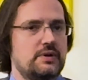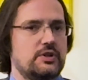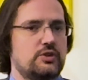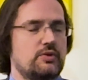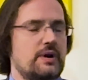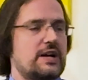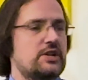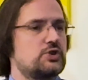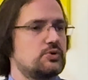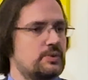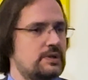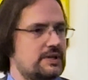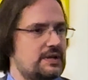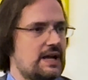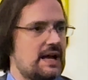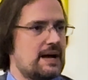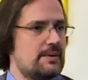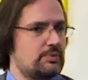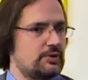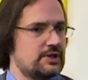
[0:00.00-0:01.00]
graduate
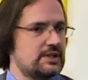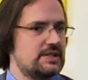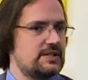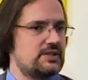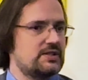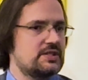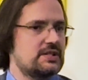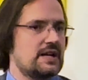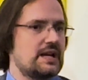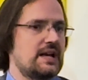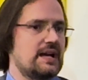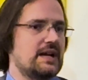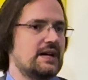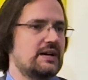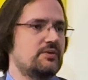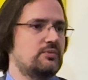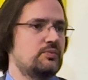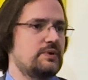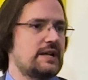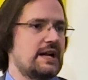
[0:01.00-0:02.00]
applicants,
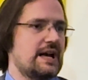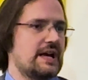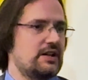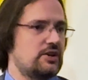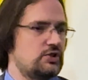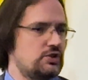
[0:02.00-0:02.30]
and we had